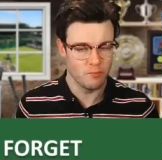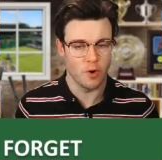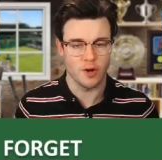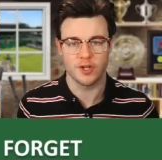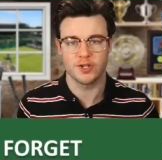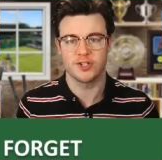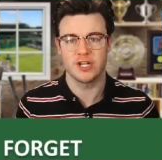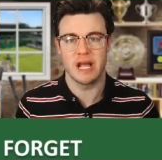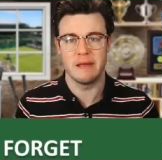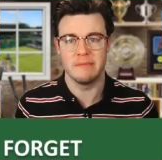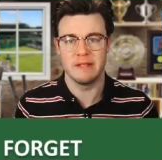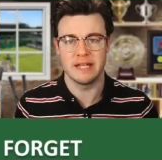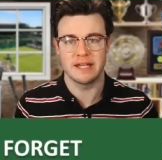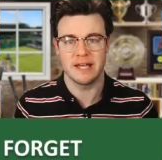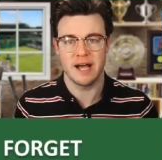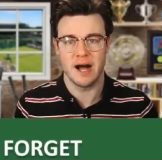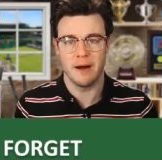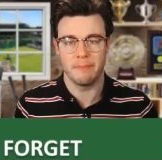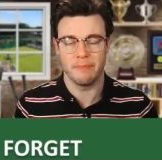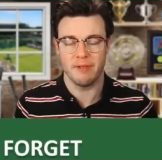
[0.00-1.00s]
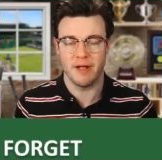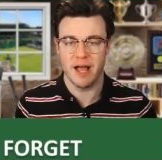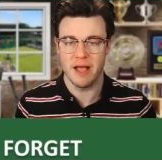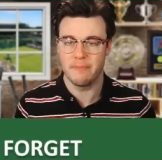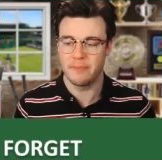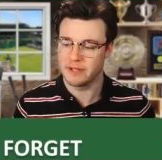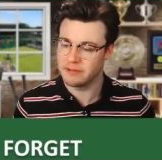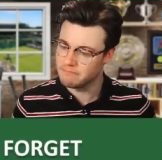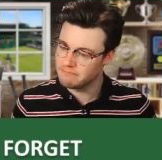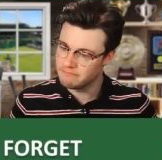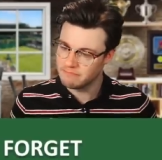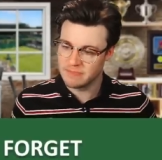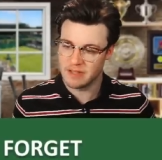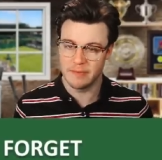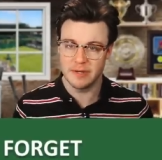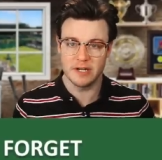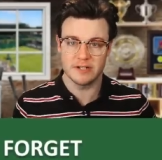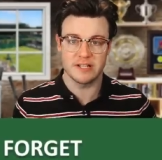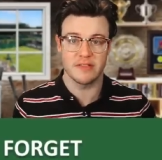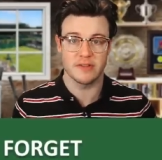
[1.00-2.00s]
What a shame that he can't play, but
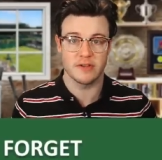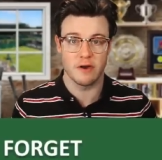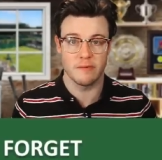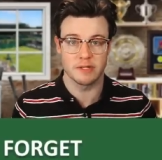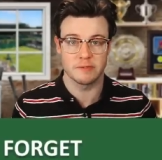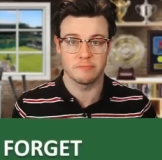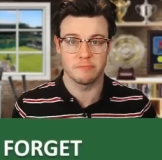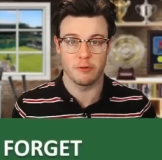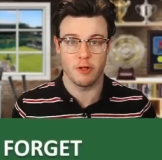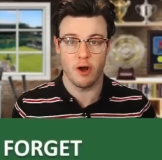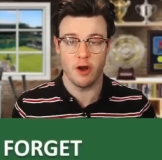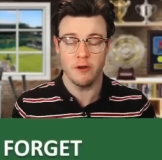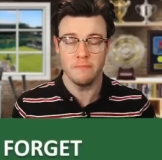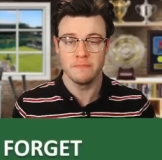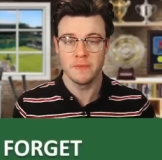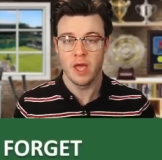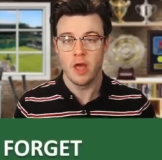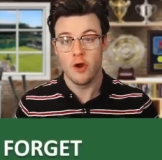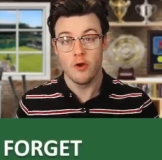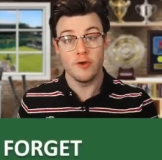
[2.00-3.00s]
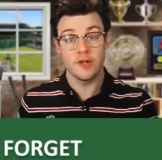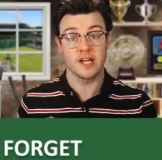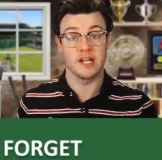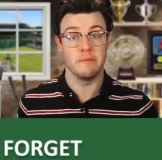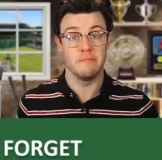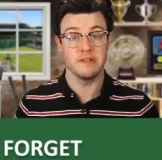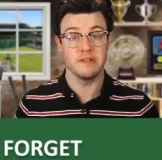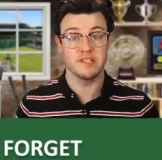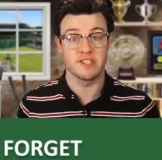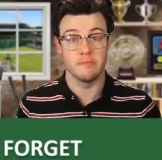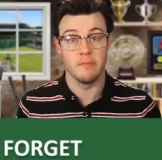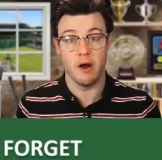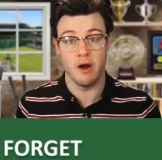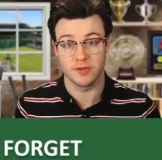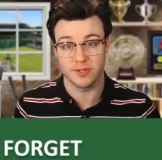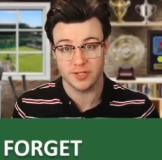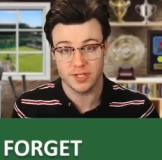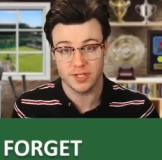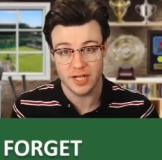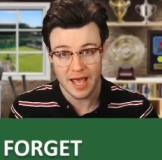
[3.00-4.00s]
let me know down in the comments below who you're going to miss the
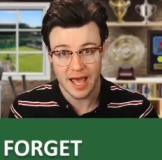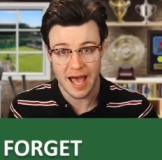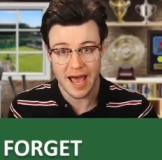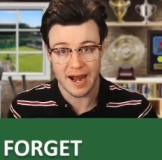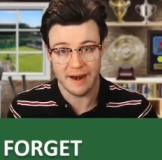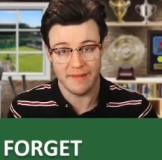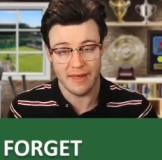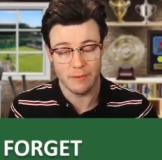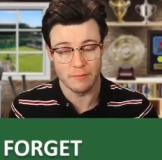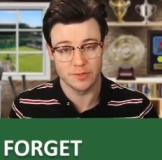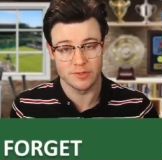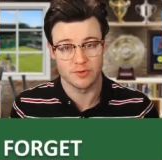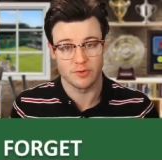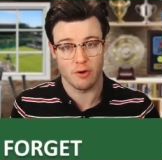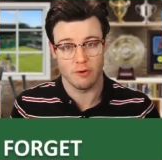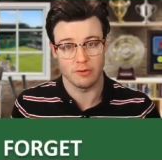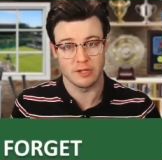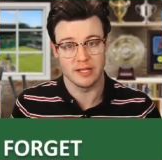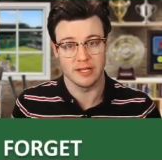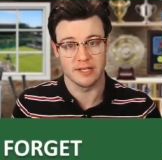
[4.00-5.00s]
most out of that withdrawal